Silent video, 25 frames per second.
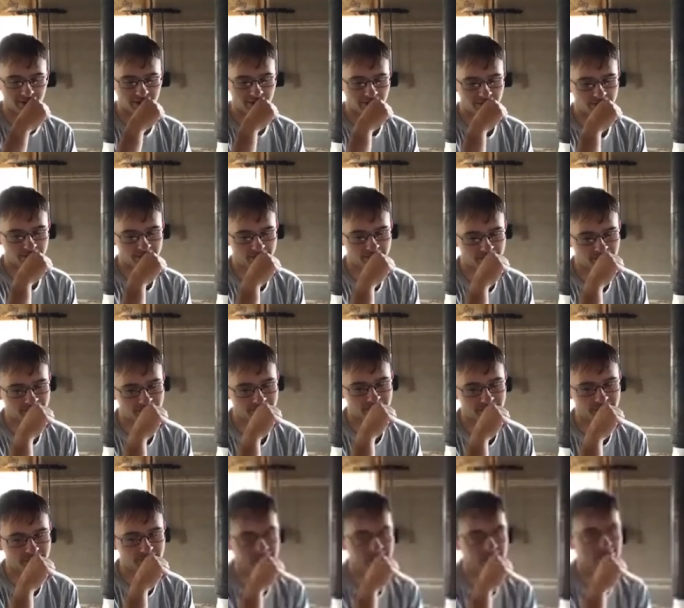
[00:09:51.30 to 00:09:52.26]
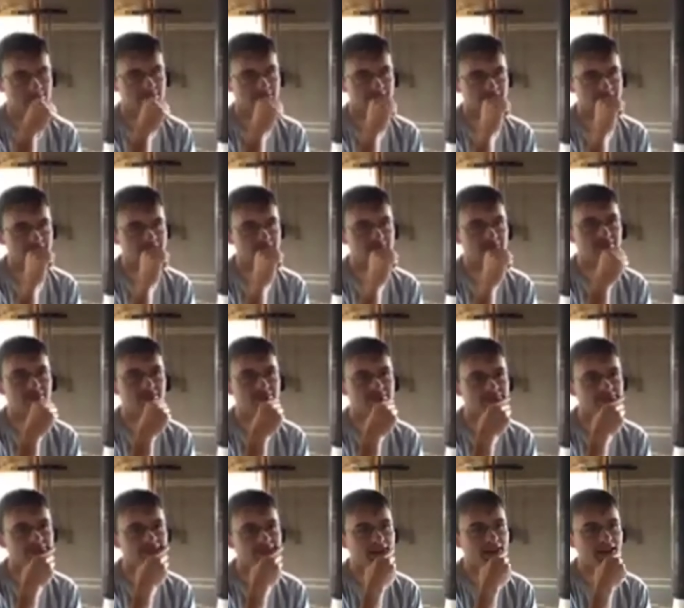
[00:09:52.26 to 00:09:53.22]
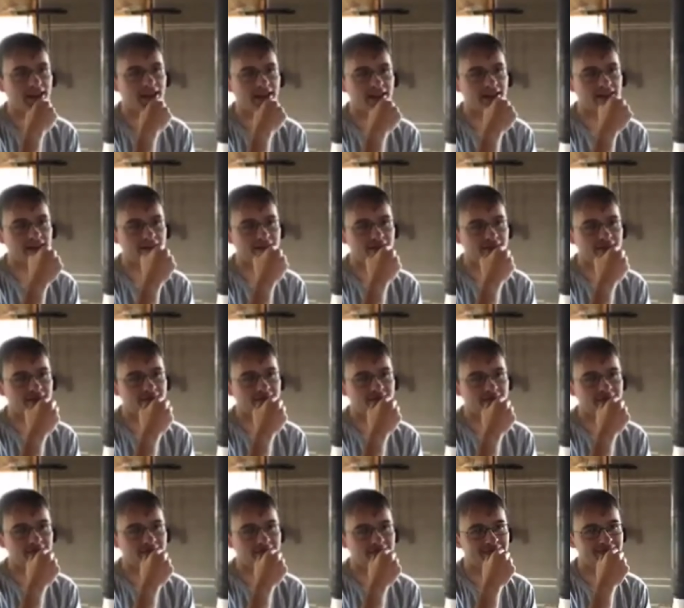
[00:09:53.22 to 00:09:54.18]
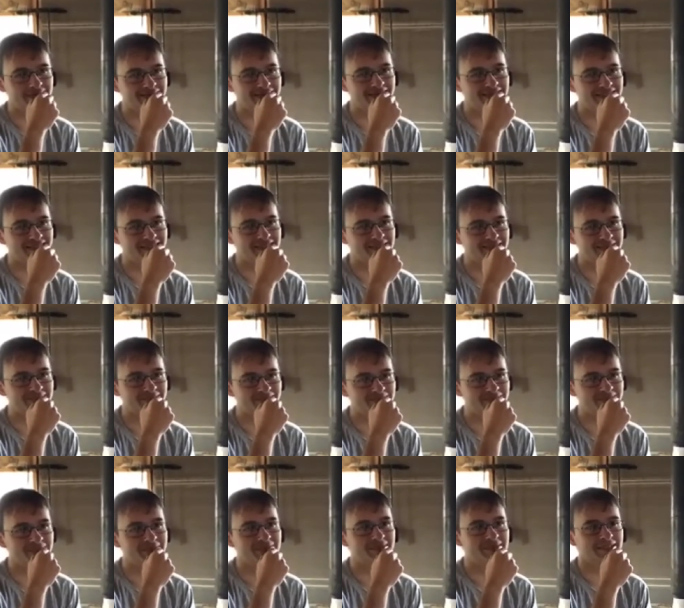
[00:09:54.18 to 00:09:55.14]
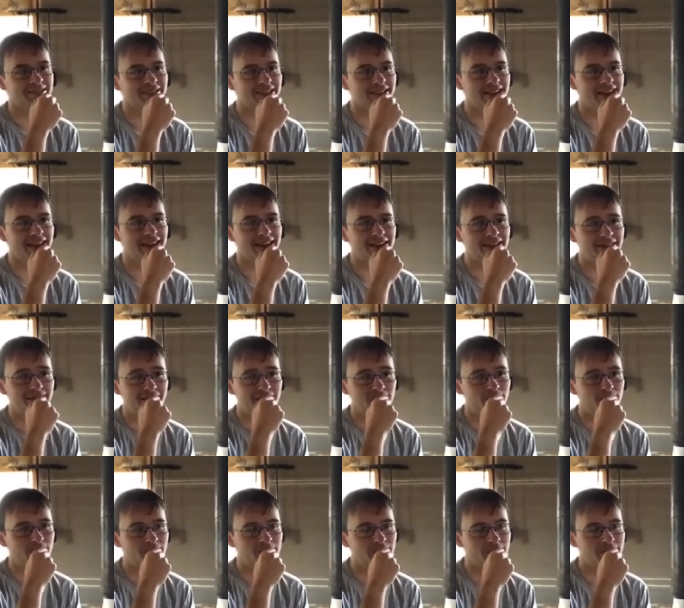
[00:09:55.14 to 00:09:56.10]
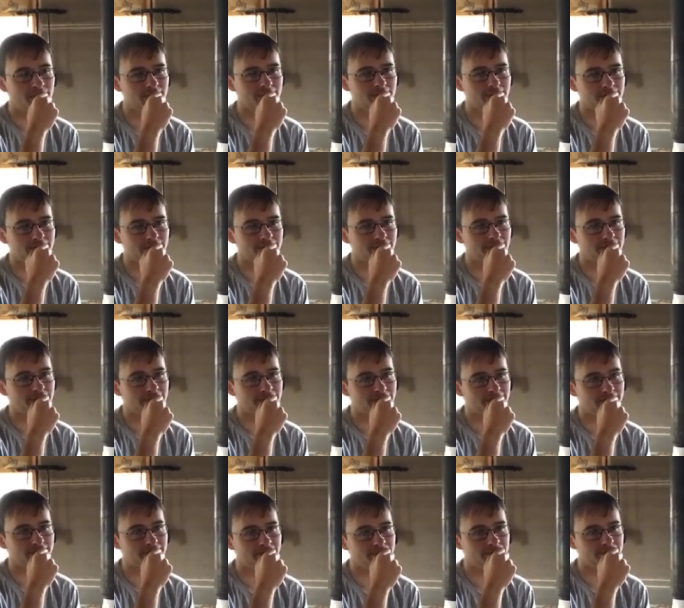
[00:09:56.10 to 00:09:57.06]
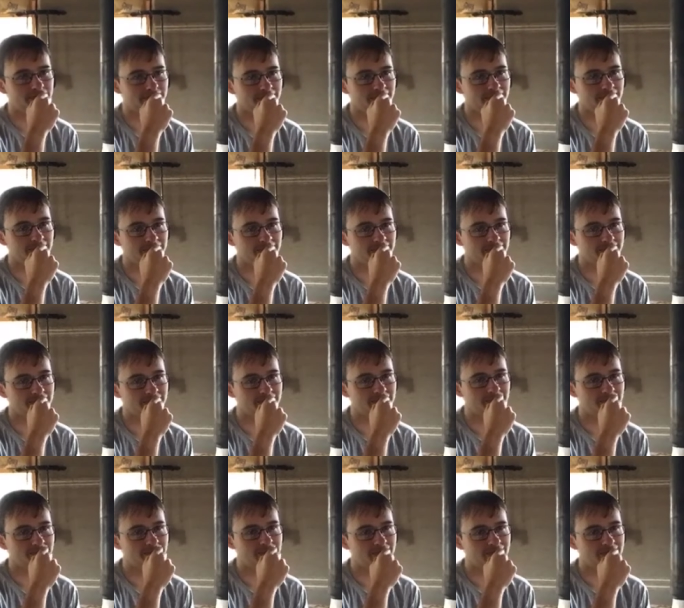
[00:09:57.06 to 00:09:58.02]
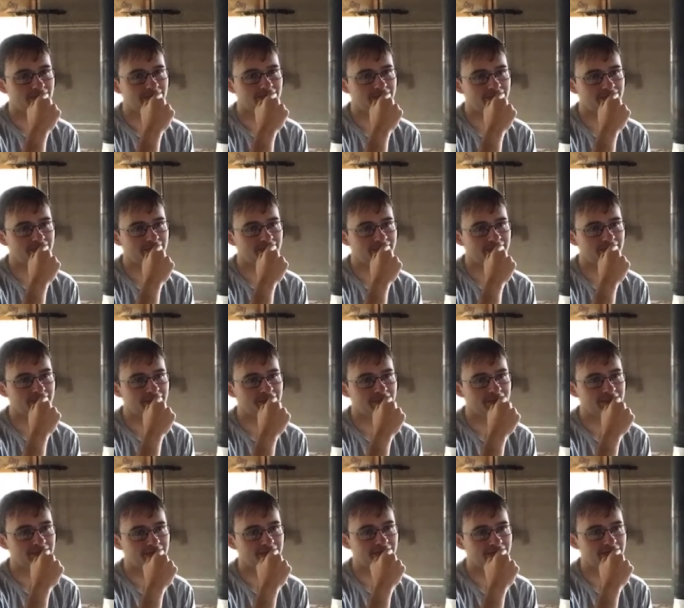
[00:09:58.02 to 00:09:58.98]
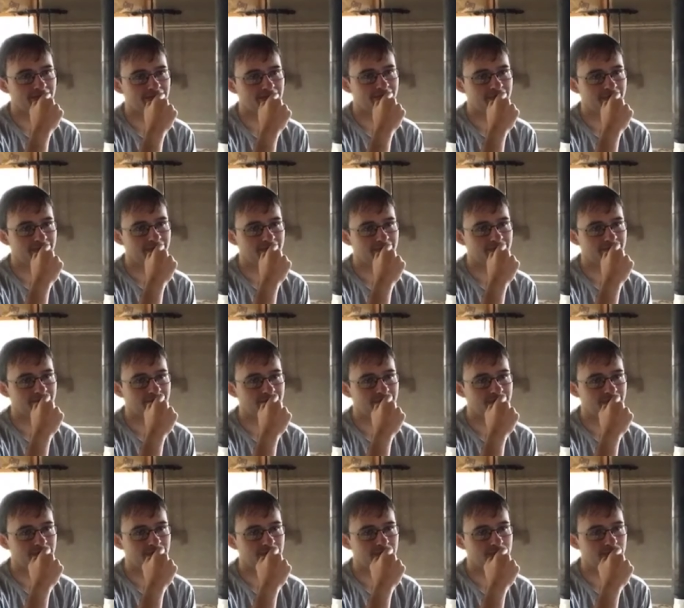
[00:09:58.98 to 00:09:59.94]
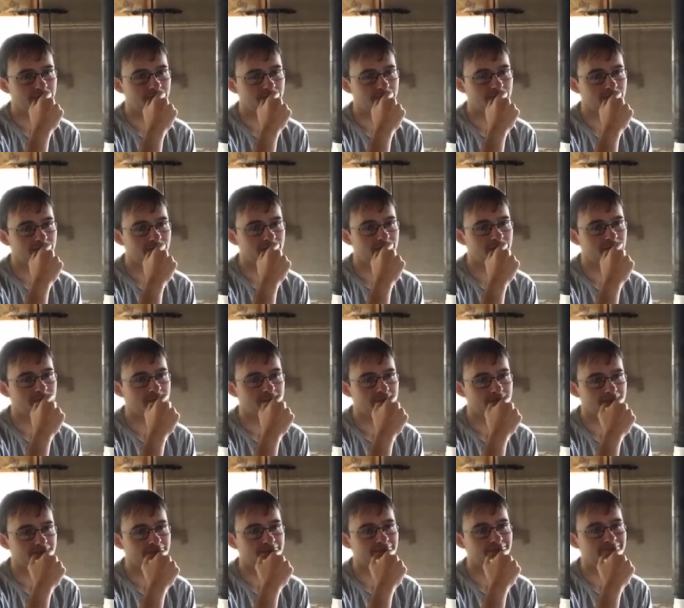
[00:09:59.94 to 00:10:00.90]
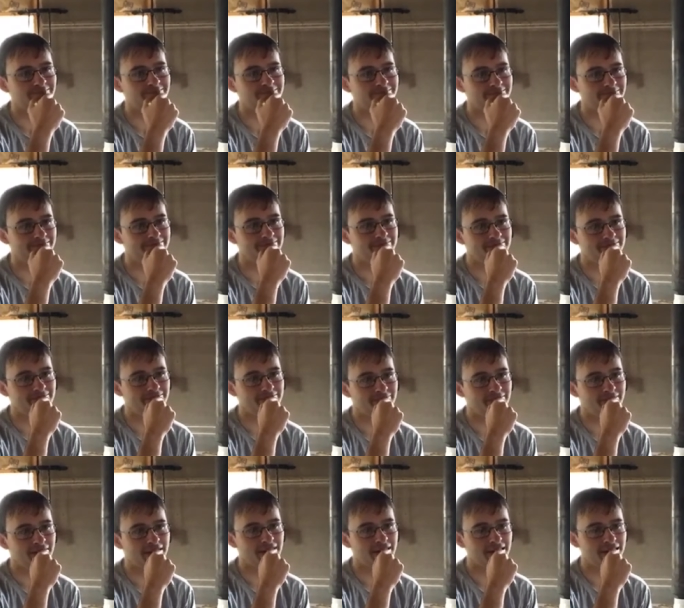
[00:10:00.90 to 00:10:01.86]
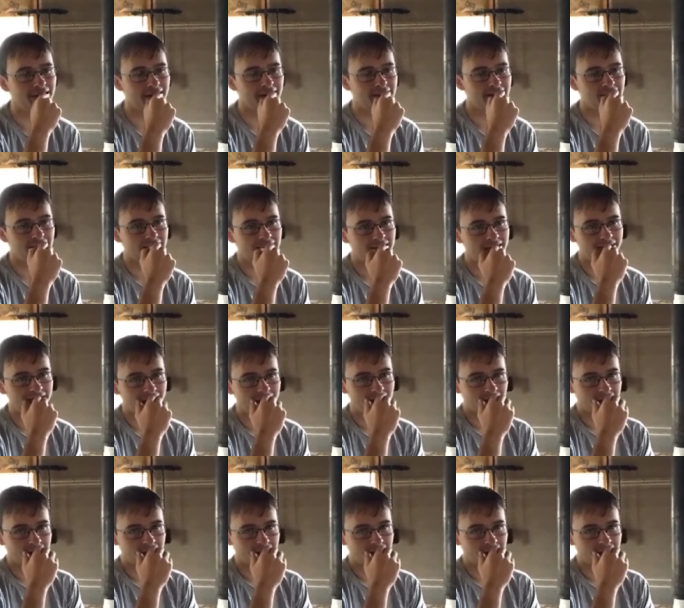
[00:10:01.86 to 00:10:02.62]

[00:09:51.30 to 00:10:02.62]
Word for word: that had such accomplishments. Mm -hmm. Yeah. Pretty impressive, wasn't it? Yeah. People that the average man knows but didn't probably realize that they were autistic. Mm-hmm. Brilliant